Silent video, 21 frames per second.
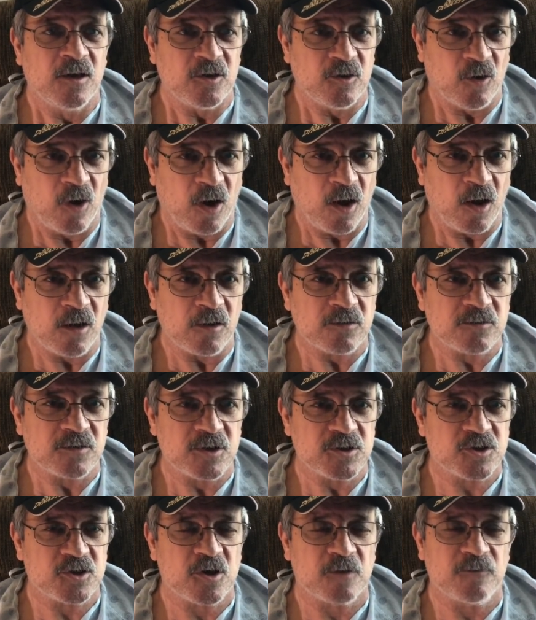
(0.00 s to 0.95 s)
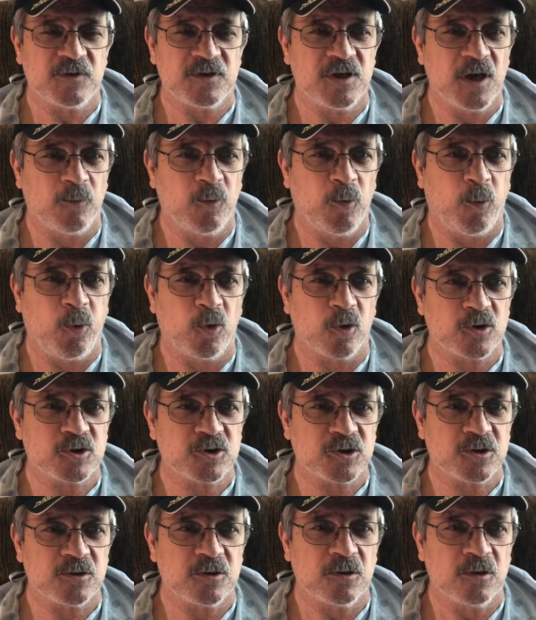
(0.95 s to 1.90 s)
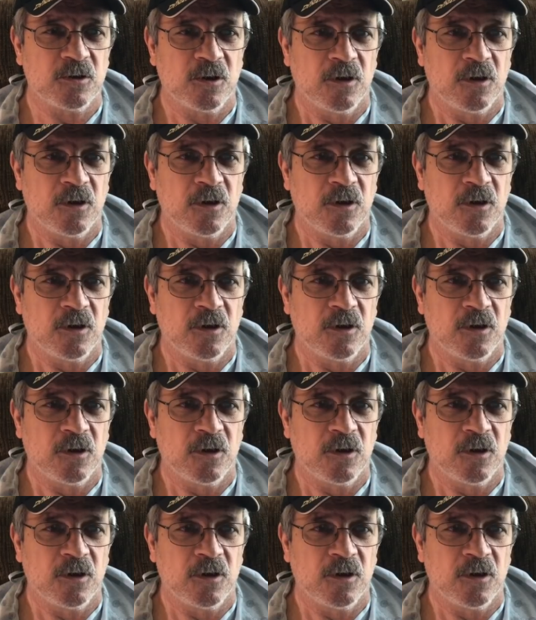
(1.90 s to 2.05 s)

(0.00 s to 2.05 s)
You all deserve a double portion,